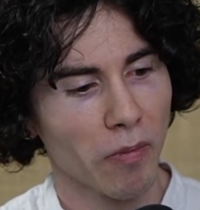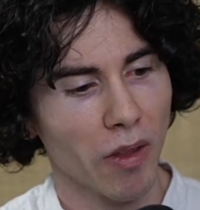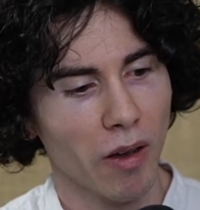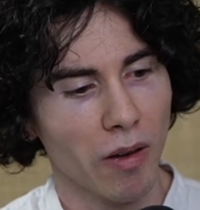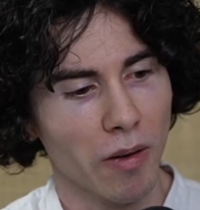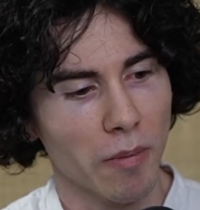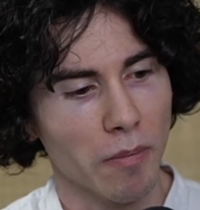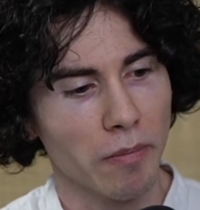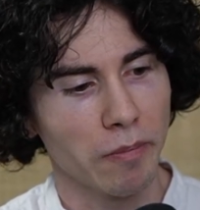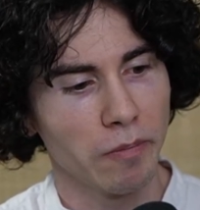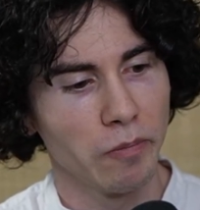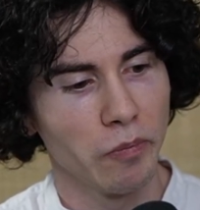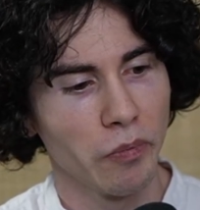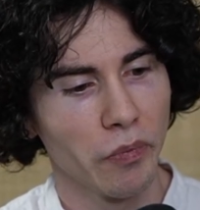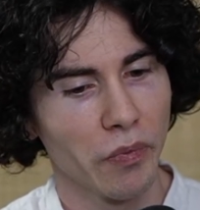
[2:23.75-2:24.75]
And
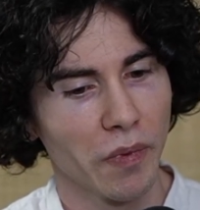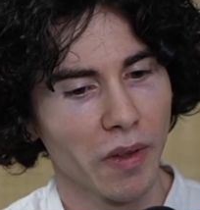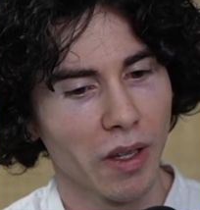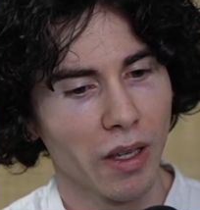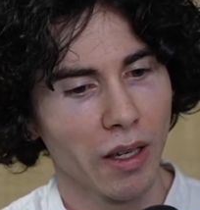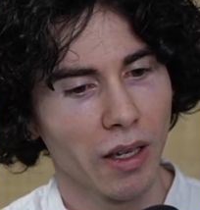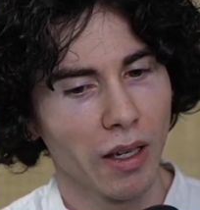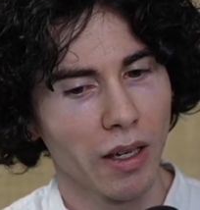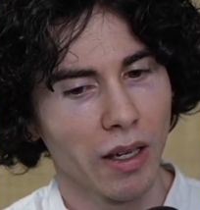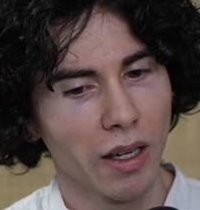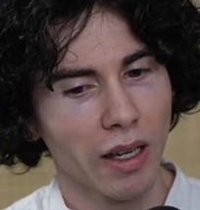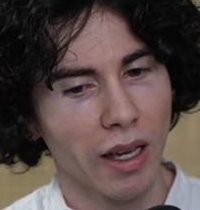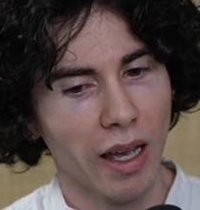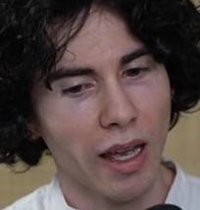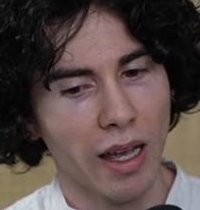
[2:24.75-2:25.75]

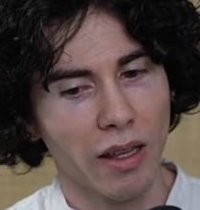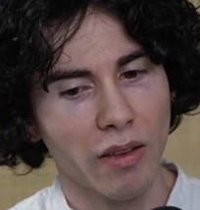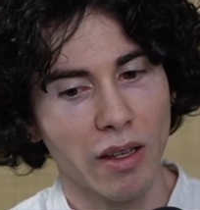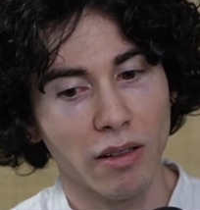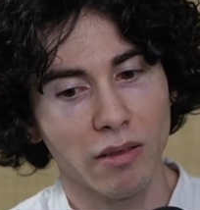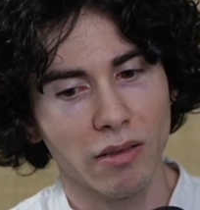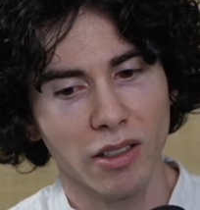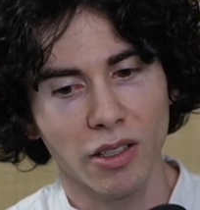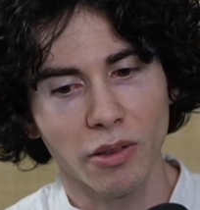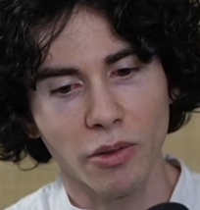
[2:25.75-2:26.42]
then,